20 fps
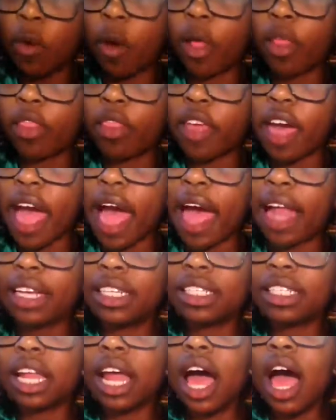on
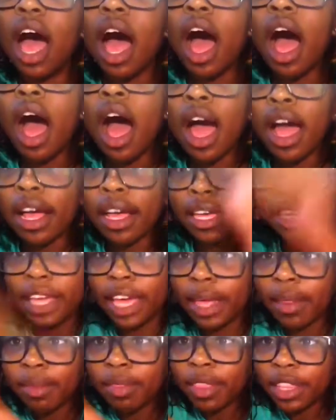that,
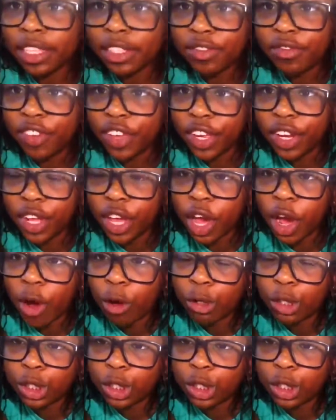get this video